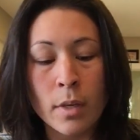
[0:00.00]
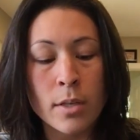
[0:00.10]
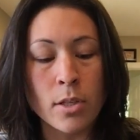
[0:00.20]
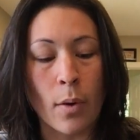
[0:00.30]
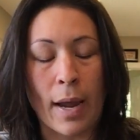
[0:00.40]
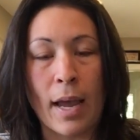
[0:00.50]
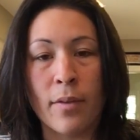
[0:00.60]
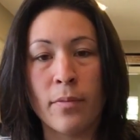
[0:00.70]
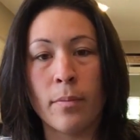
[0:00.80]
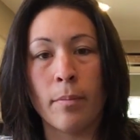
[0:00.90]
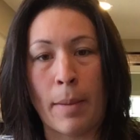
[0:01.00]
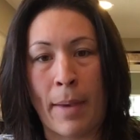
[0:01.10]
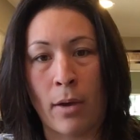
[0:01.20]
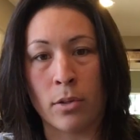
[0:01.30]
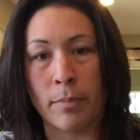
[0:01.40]
So I have my
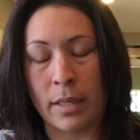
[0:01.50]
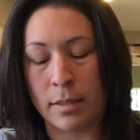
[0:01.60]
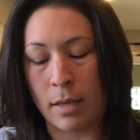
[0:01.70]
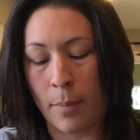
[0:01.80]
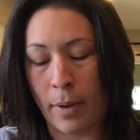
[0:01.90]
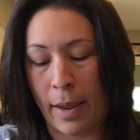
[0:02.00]
powder mixed up.